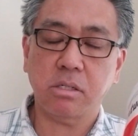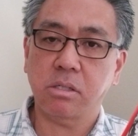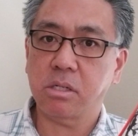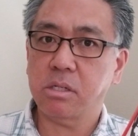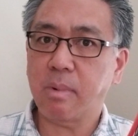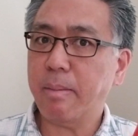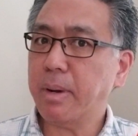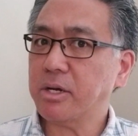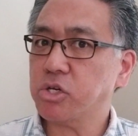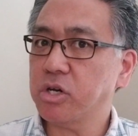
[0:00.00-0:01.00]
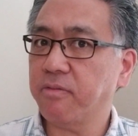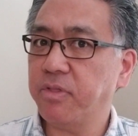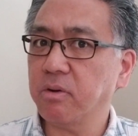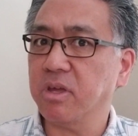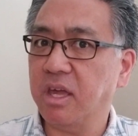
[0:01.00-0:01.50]
Um, I'm not sure if
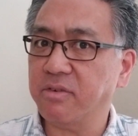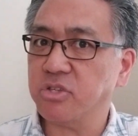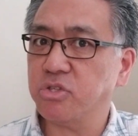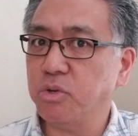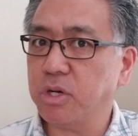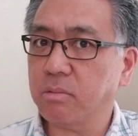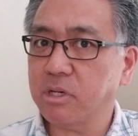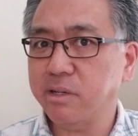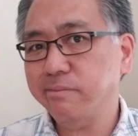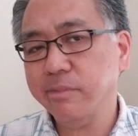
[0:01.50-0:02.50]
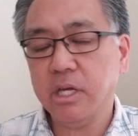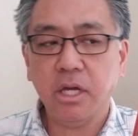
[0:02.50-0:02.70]
they'll give a student one.